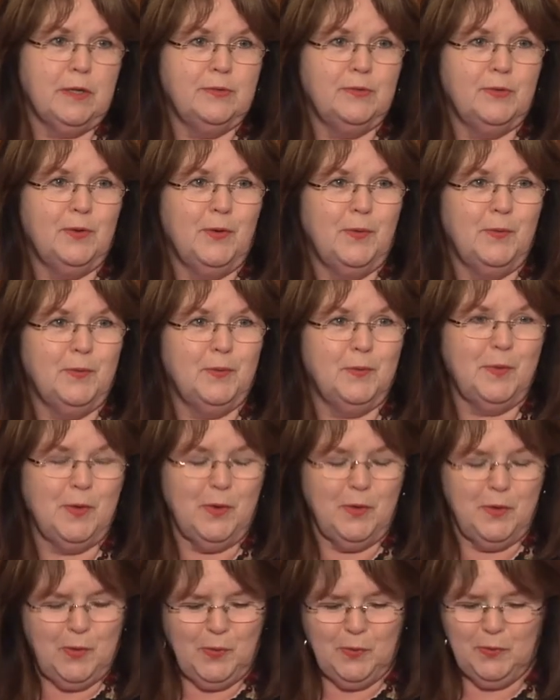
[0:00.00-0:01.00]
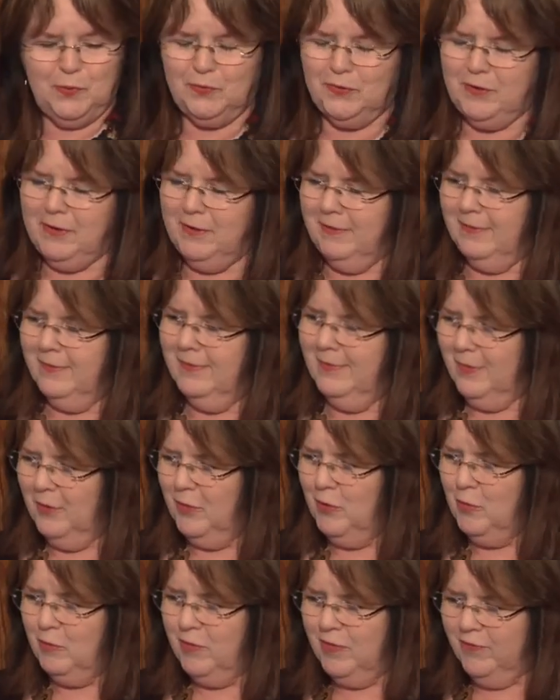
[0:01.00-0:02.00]
So it was one of those the
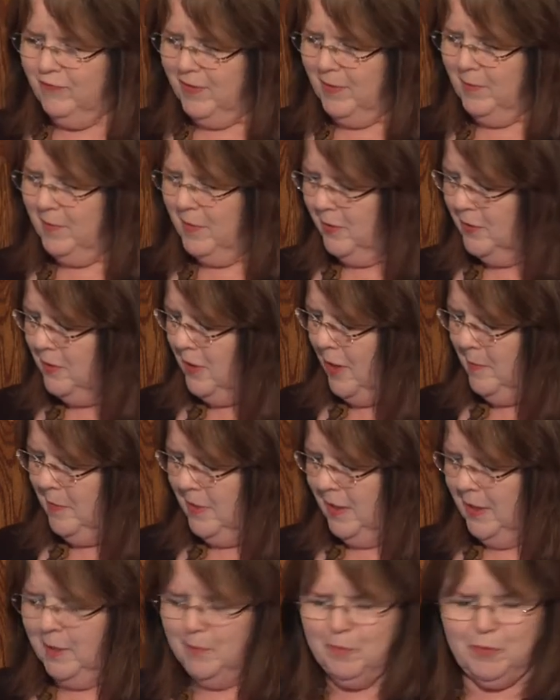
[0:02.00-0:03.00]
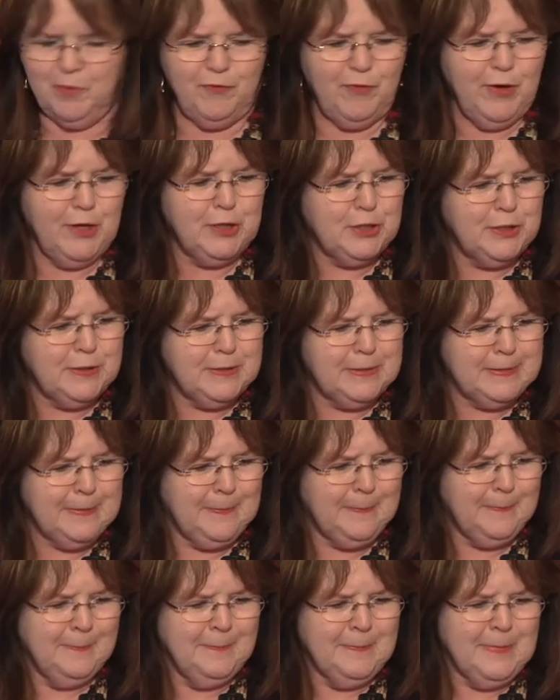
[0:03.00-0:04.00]
three female-dominated professions.
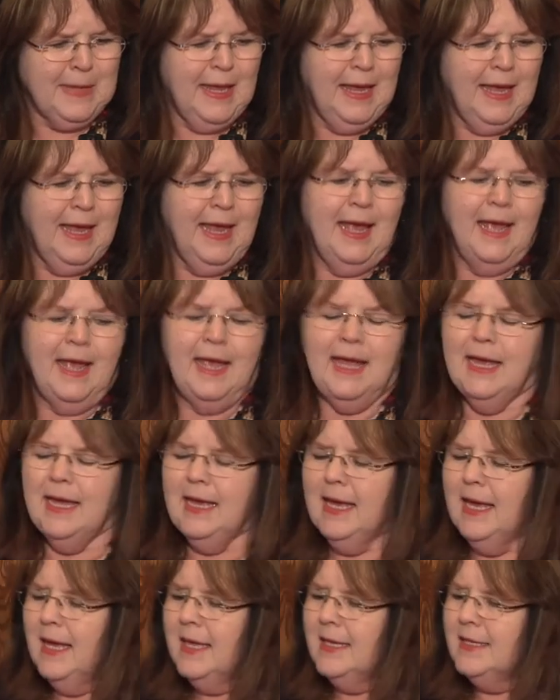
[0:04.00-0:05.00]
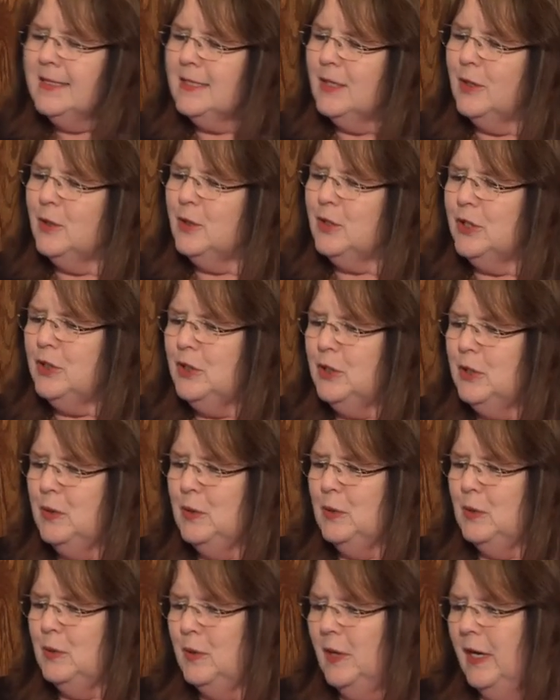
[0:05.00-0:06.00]
Solution
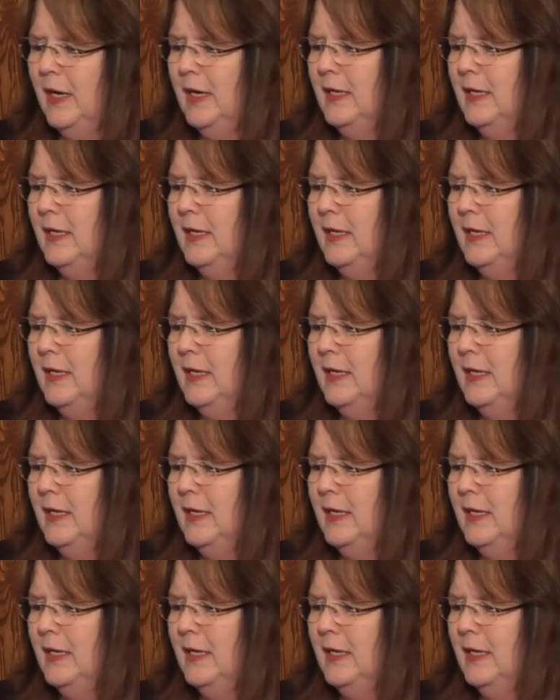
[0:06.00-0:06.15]
two,